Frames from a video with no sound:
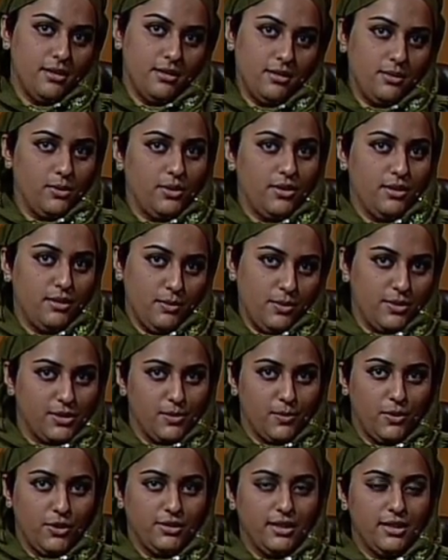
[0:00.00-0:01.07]
within the Muslim
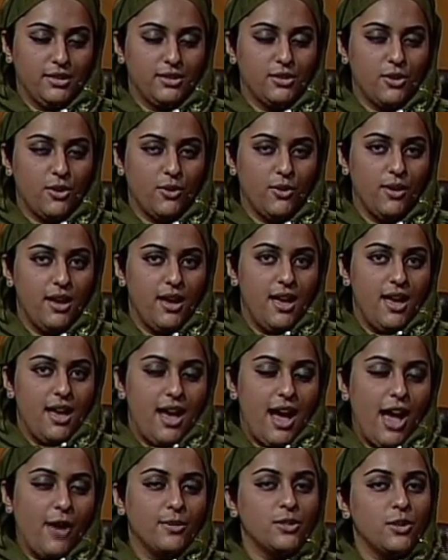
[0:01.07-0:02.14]
world. And so
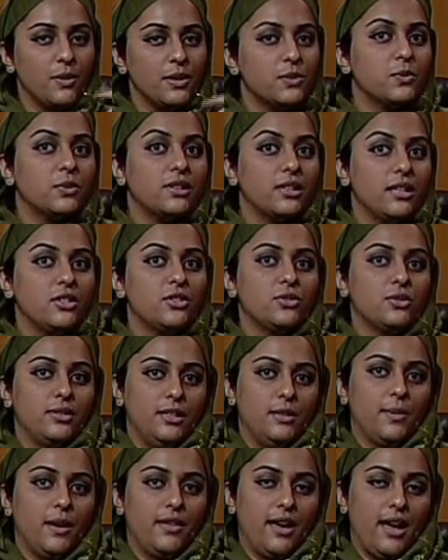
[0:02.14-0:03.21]
I was always really
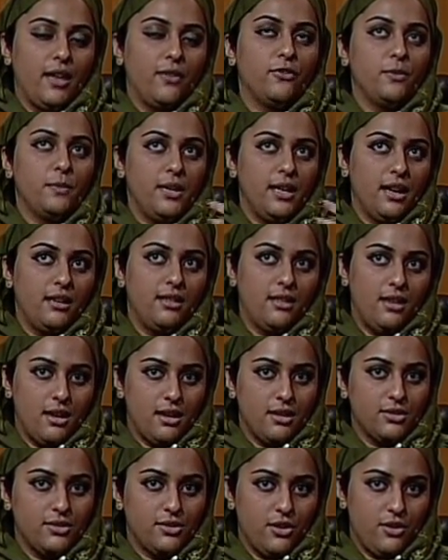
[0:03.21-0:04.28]
intrigued by that. And for me, I
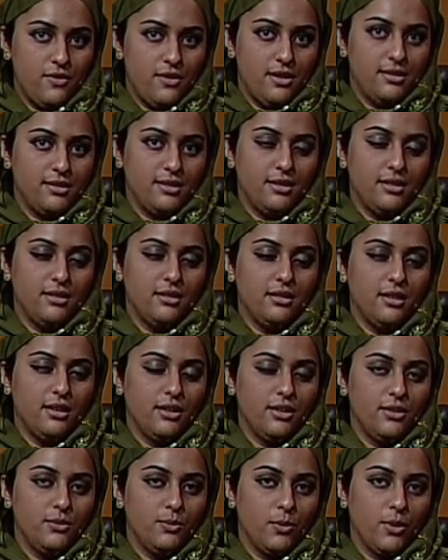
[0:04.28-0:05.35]
think service and
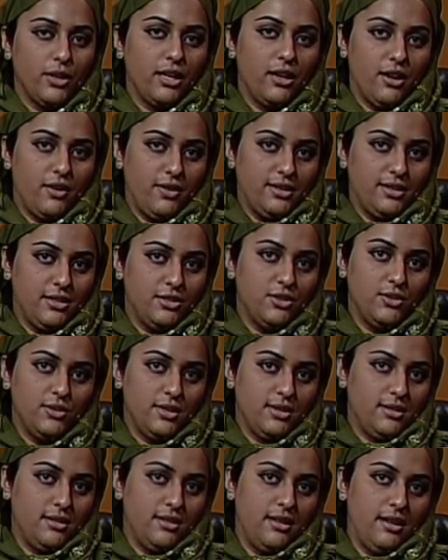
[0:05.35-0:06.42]
working on these issues
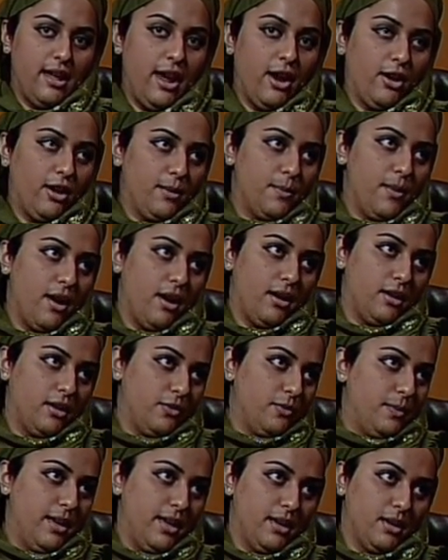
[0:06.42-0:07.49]
is an inherent part
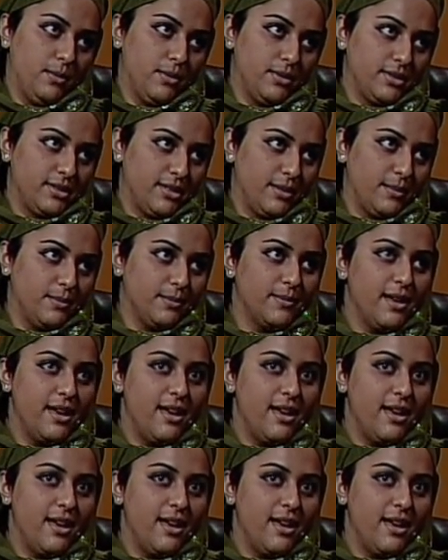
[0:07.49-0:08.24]
of being a Muslim.